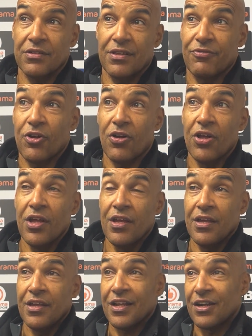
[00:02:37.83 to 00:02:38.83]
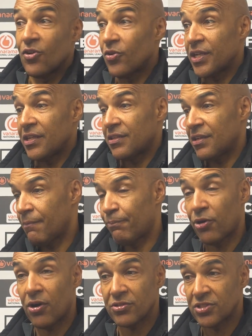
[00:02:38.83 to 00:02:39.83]
They've got Lloyd and
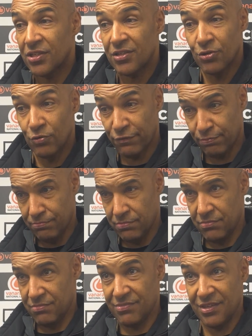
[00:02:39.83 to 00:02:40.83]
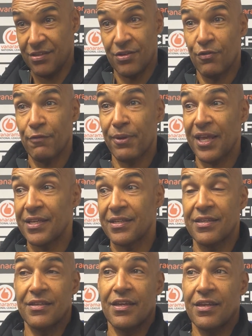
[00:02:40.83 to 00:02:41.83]
Proctor who've played
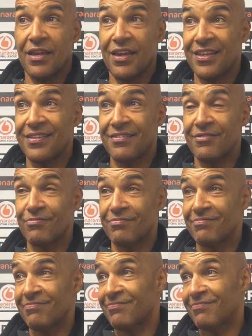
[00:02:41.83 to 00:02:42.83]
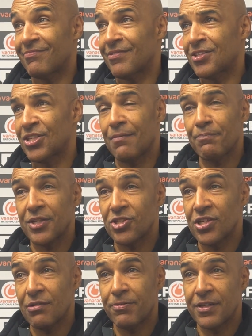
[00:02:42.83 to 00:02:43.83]
in the
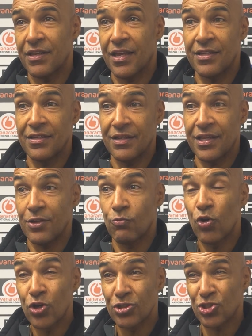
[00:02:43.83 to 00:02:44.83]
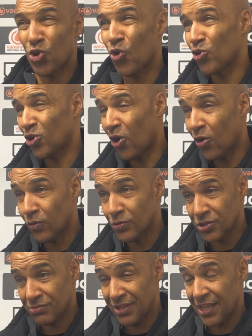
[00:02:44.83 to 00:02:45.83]
Championship and in League One, scored goals.